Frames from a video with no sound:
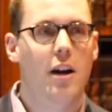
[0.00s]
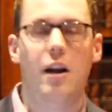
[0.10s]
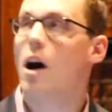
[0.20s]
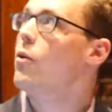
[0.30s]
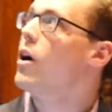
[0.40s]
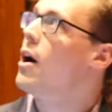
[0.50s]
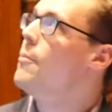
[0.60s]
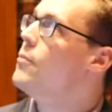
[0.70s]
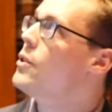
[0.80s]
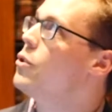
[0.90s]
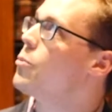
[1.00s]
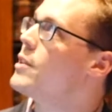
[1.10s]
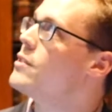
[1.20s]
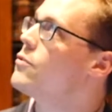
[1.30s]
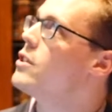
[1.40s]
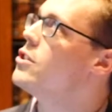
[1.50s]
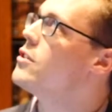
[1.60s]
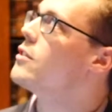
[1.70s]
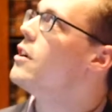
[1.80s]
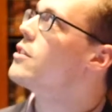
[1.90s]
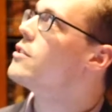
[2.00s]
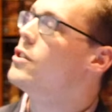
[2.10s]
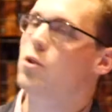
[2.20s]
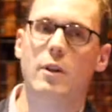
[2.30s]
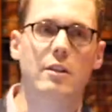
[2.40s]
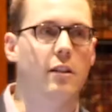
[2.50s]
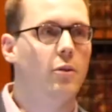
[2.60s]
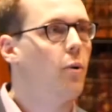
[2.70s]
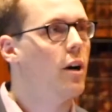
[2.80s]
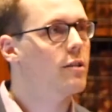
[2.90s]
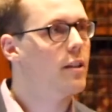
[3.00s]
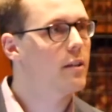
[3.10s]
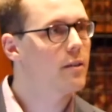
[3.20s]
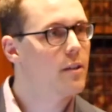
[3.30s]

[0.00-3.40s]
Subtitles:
Now, your business vision starts in Switzerland. Why is that?